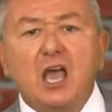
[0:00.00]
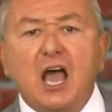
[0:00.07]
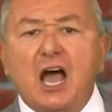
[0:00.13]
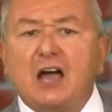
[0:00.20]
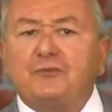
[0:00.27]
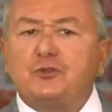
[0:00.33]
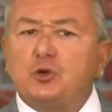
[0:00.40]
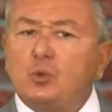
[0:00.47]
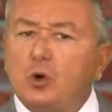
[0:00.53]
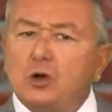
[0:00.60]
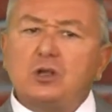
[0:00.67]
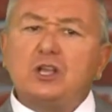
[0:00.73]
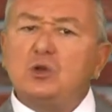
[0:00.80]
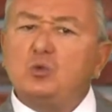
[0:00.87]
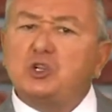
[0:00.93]
After
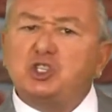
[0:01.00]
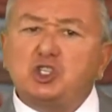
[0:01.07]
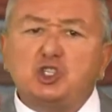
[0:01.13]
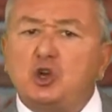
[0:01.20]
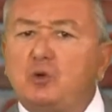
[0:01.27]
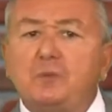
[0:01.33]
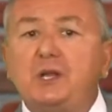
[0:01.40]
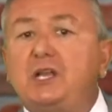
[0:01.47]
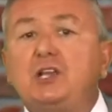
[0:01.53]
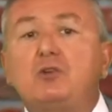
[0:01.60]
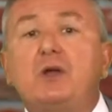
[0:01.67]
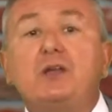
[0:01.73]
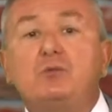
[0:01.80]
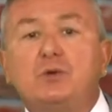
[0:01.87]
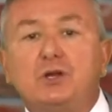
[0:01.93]
working with so many
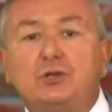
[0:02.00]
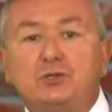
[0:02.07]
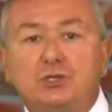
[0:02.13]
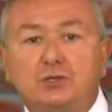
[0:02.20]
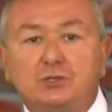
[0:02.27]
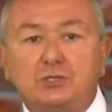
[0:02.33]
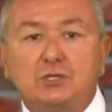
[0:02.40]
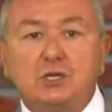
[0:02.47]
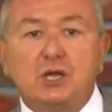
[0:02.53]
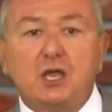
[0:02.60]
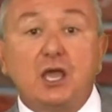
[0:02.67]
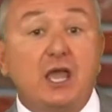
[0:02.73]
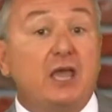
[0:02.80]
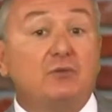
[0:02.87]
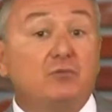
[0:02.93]
great realtors
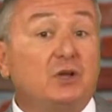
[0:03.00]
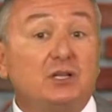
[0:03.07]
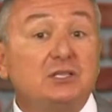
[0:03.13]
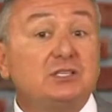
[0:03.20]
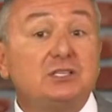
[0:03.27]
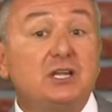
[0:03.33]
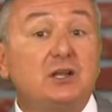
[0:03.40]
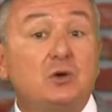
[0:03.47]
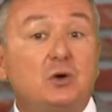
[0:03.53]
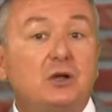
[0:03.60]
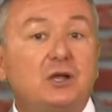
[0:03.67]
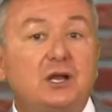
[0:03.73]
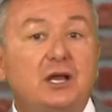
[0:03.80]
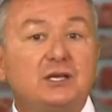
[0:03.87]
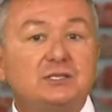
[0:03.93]
and real estate
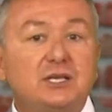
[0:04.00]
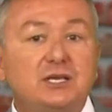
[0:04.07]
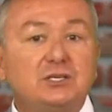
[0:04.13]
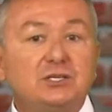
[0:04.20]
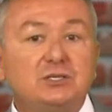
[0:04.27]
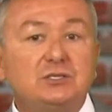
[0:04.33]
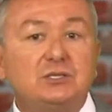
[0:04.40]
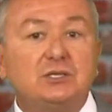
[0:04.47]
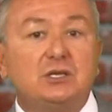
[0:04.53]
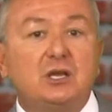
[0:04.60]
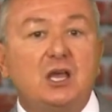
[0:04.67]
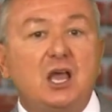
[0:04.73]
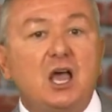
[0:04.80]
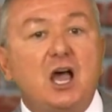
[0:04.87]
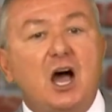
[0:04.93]
organizations,
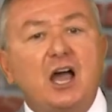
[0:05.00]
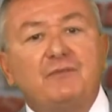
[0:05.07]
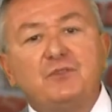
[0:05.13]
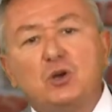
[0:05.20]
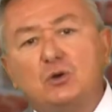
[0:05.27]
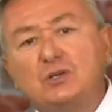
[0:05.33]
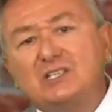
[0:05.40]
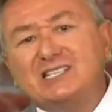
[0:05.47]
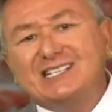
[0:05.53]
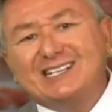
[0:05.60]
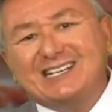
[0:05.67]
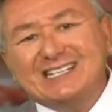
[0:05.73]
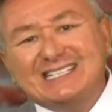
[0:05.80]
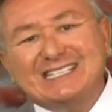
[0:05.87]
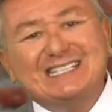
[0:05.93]
I've noticed a
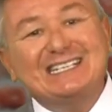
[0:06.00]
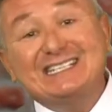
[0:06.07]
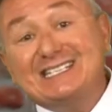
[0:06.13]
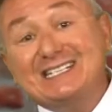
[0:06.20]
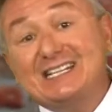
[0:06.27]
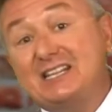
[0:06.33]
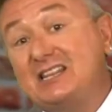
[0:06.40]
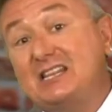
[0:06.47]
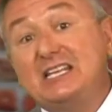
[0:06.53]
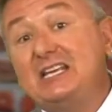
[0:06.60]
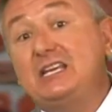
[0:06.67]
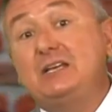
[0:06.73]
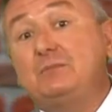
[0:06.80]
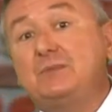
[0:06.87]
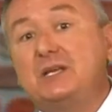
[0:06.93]
consistent
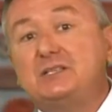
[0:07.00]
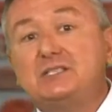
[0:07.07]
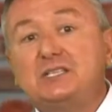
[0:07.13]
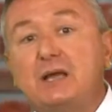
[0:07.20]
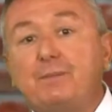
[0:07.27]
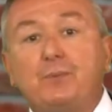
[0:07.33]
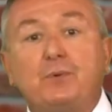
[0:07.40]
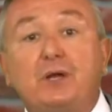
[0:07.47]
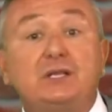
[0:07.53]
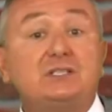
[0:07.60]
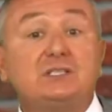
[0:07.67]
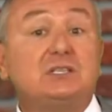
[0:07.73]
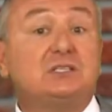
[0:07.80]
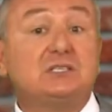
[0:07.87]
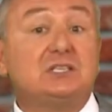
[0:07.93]
theme that
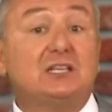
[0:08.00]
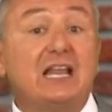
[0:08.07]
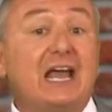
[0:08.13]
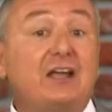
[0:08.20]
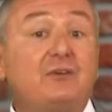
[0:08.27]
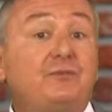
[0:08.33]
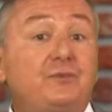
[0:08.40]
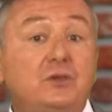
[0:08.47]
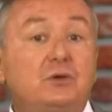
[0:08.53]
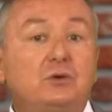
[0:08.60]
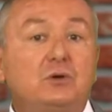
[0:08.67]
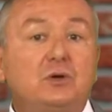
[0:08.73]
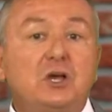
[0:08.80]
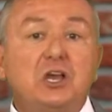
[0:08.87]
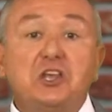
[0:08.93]
separates the select
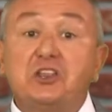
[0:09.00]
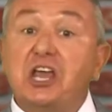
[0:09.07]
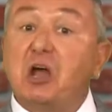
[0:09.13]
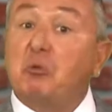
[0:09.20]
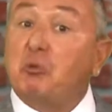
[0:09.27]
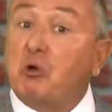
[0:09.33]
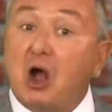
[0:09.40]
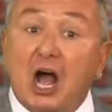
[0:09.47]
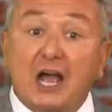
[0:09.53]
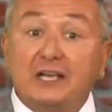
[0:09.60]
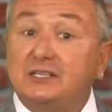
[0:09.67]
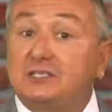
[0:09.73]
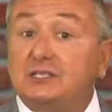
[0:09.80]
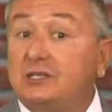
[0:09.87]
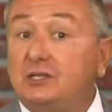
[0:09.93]
few that
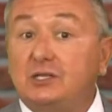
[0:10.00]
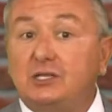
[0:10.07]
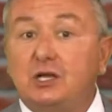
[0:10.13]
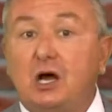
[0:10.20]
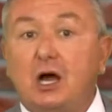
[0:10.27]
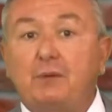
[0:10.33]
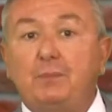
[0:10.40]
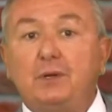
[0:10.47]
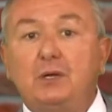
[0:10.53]
rise to the top.